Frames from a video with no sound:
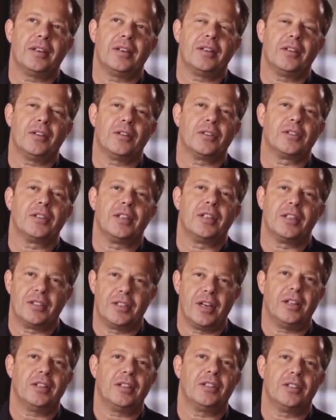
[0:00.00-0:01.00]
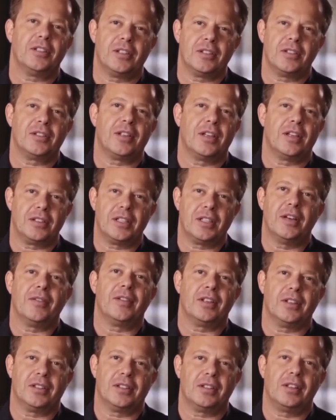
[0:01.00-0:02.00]
there's an intelligence that's
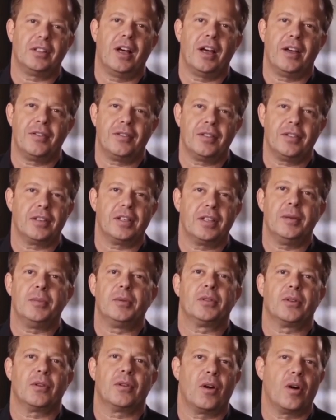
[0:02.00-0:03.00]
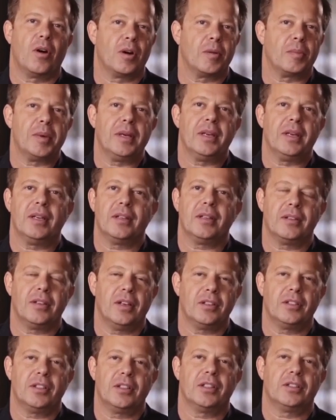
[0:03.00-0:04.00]
giving us life that keeps our heart beating and
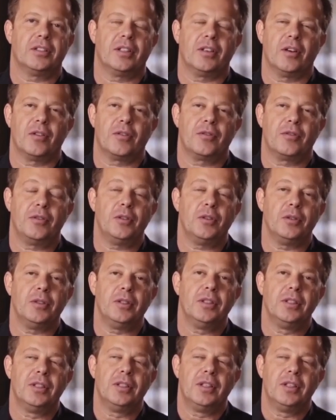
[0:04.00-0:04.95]
digesting our food.